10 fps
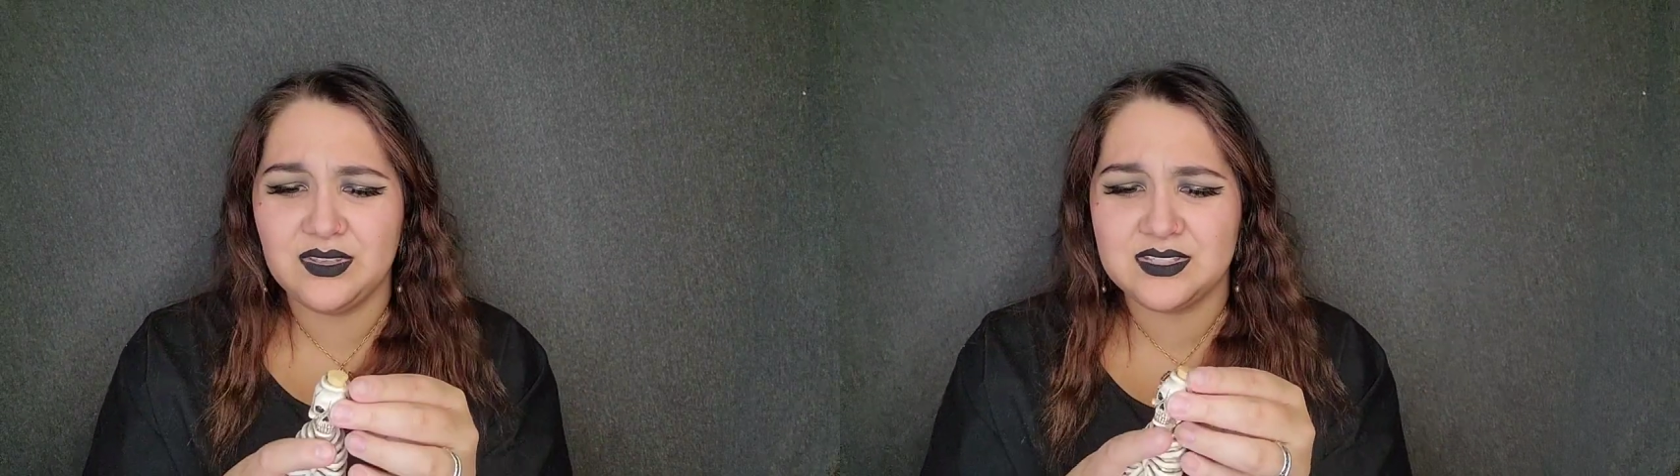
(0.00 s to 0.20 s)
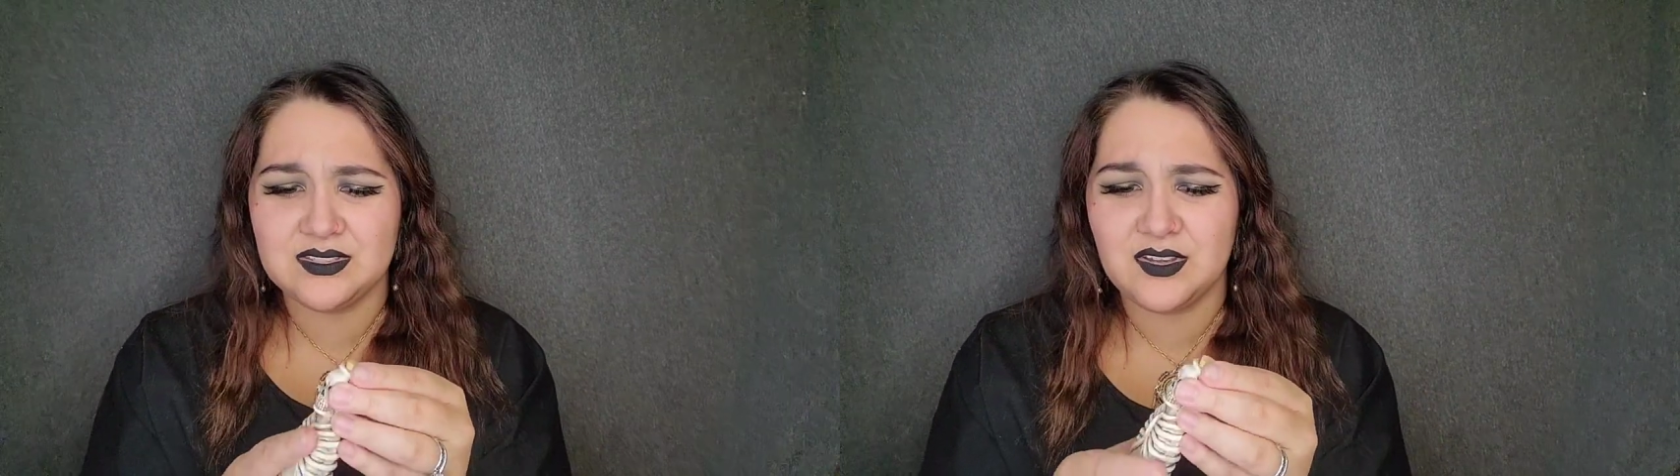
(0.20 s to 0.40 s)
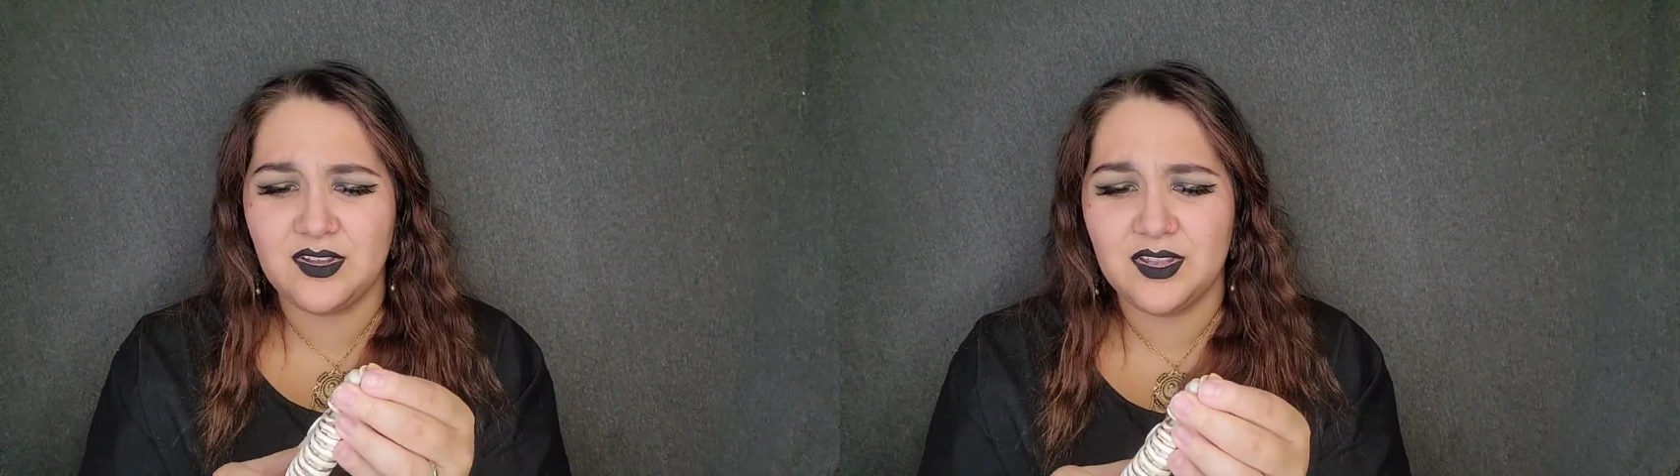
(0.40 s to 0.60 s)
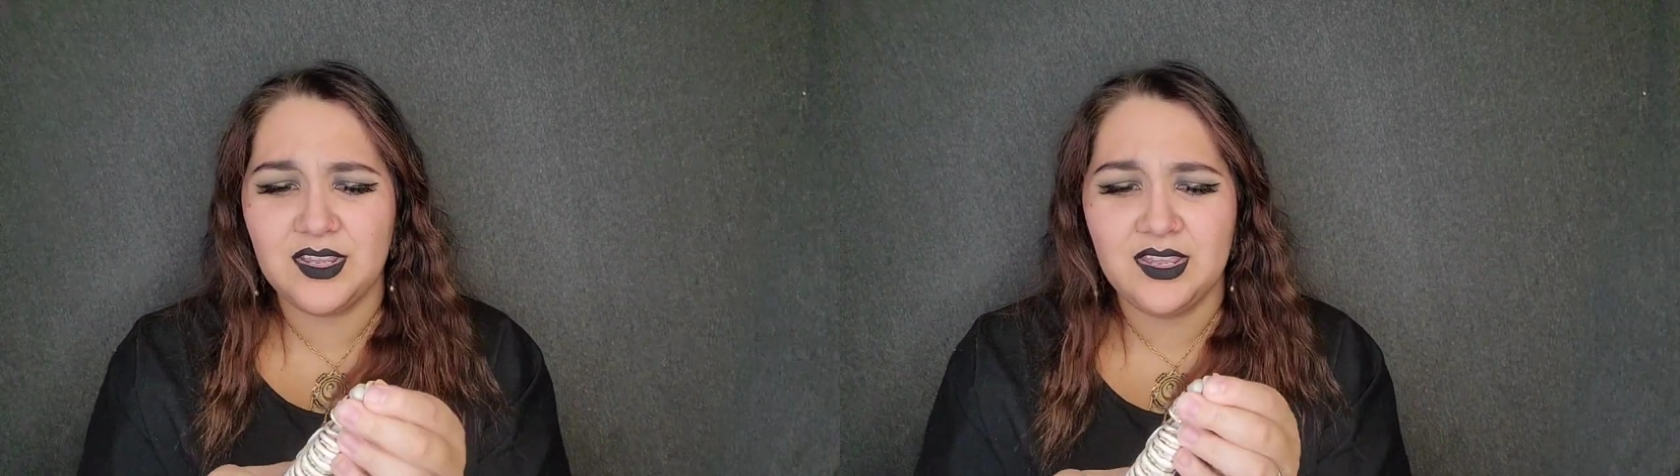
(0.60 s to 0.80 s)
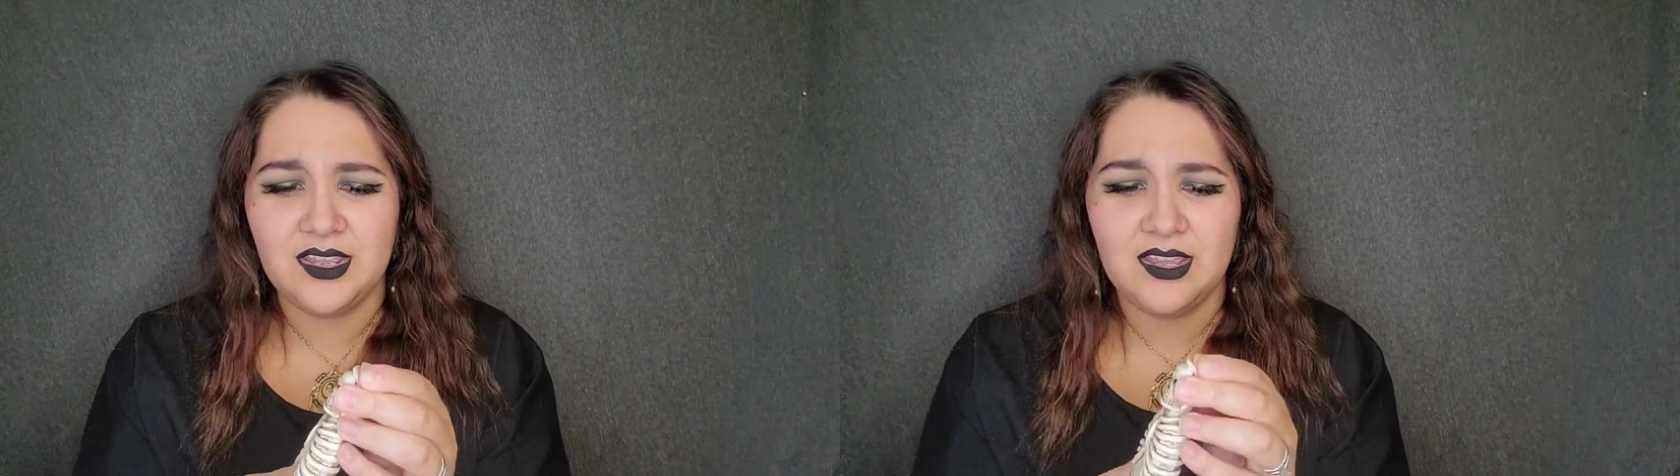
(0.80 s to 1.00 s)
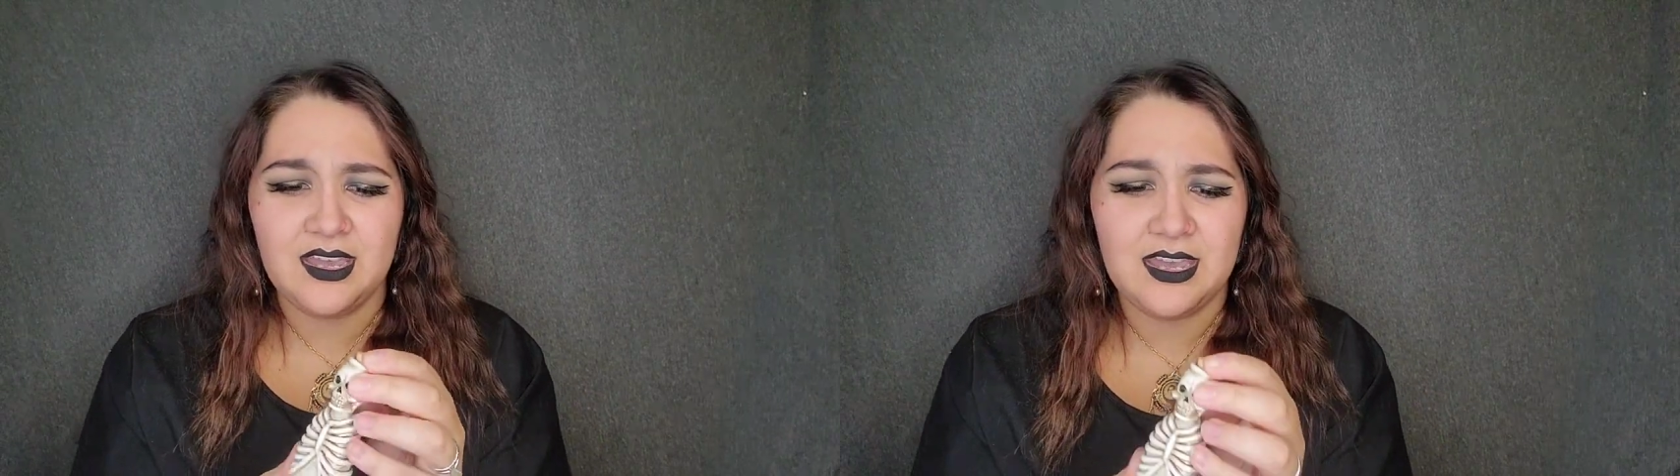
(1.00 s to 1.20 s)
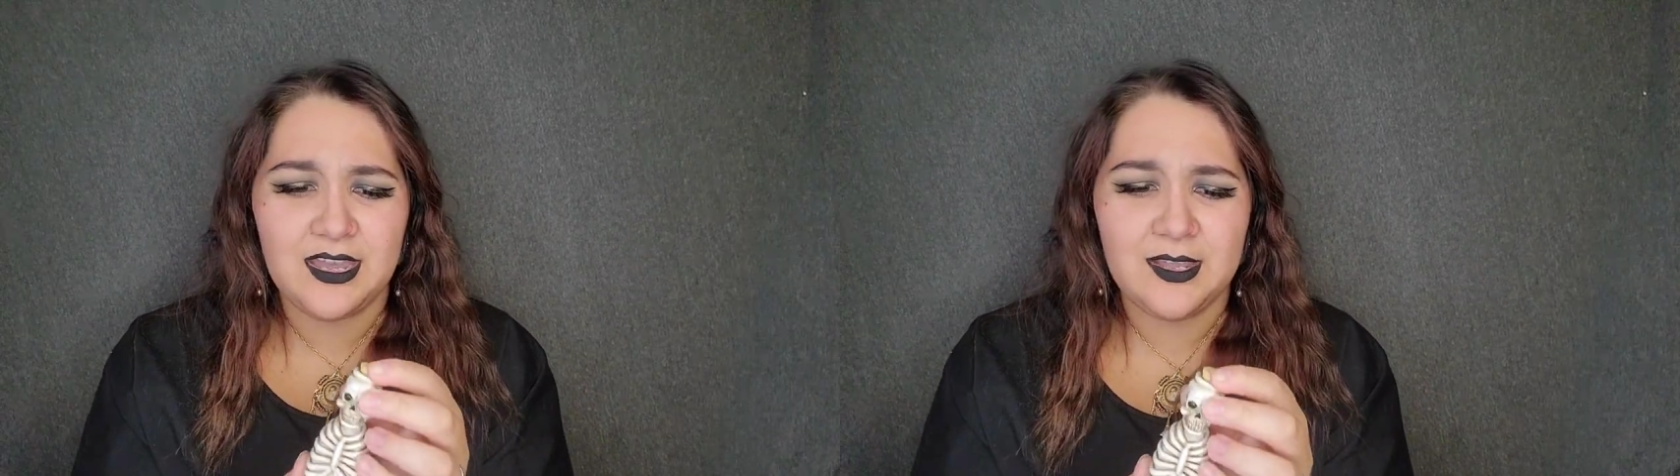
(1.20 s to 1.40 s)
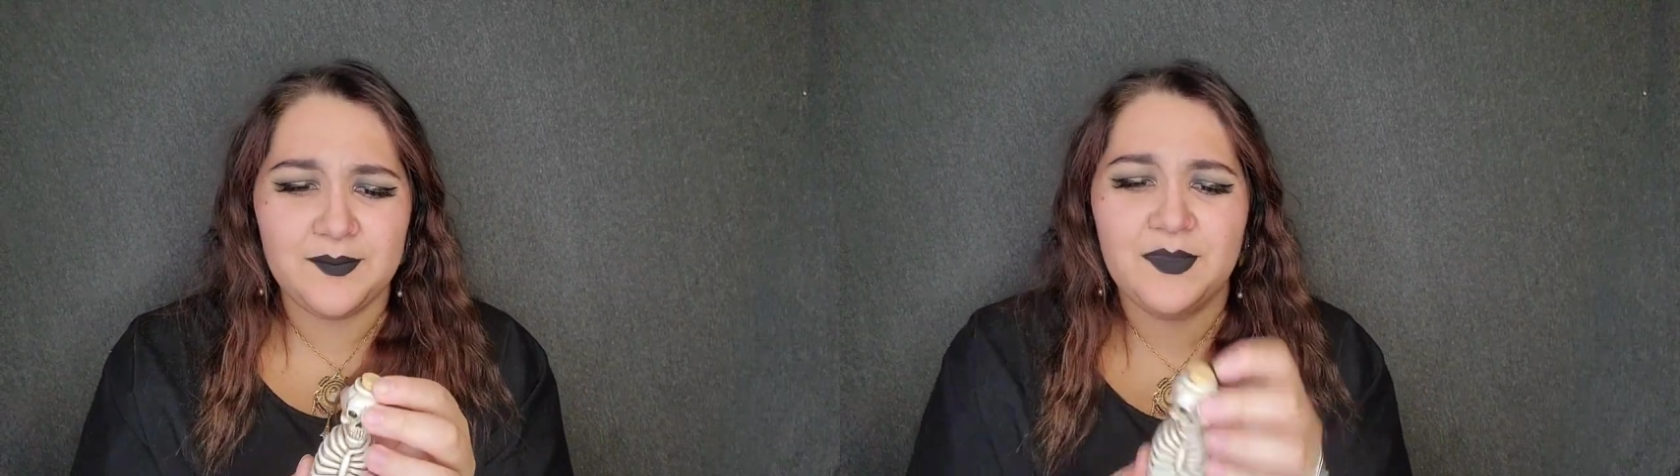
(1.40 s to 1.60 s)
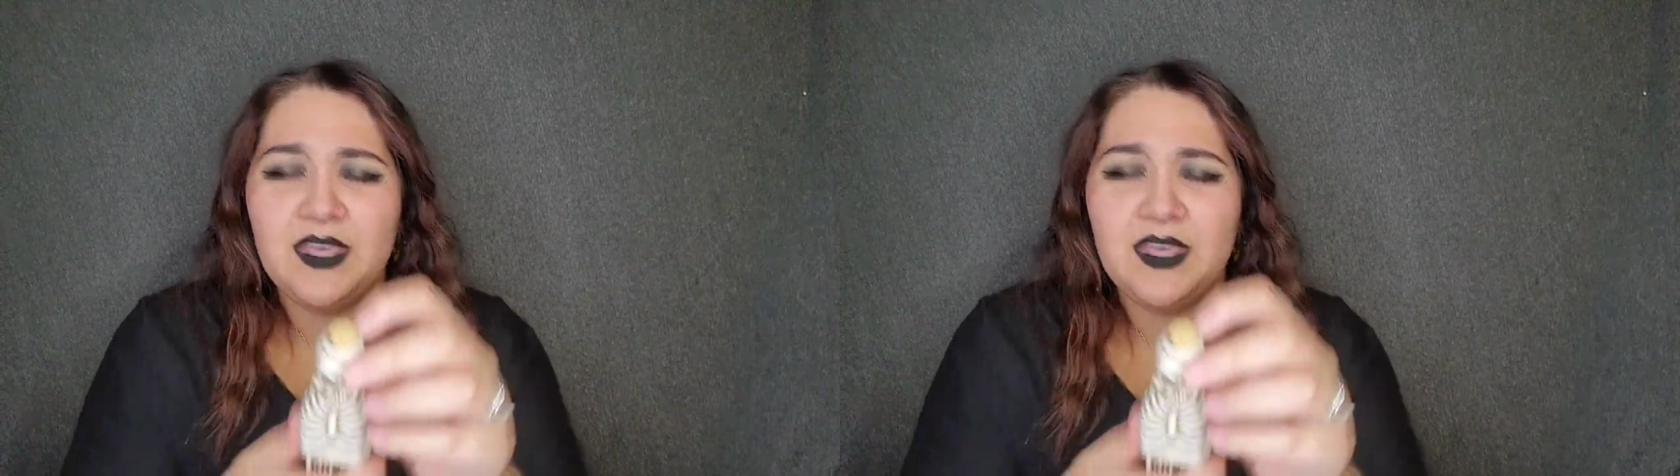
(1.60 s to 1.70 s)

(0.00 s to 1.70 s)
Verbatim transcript: this is called um